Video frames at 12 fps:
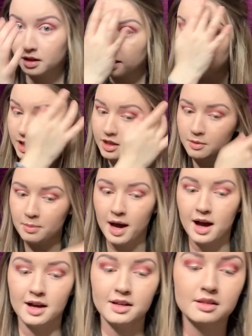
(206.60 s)
In the
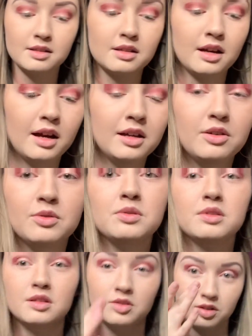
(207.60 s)
past, I used
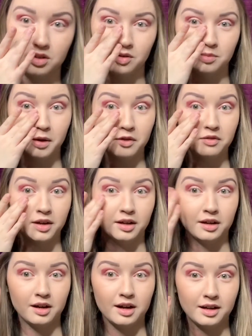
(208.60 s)
to just use my
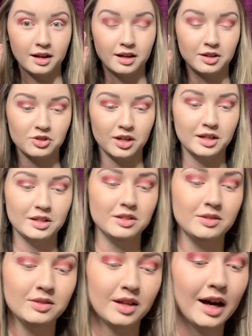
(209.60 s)
finger and kind of try to
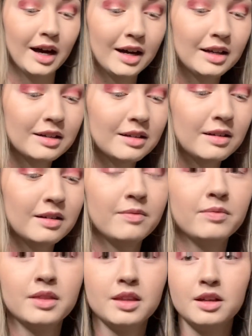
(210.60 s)
do that.
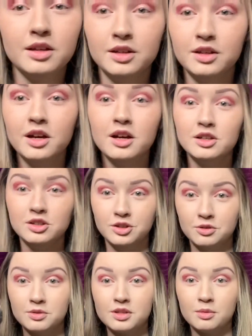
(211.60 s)

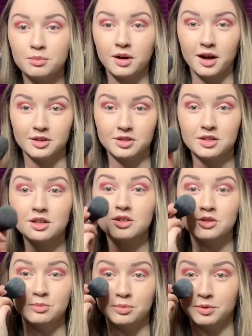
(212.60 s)
Use a brush
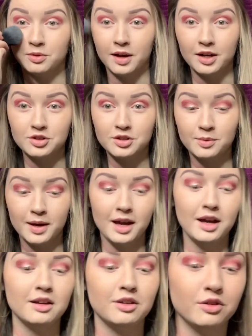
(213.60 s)
to brush
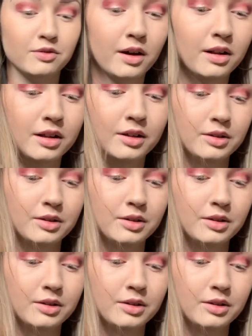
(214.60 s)
away your fallout,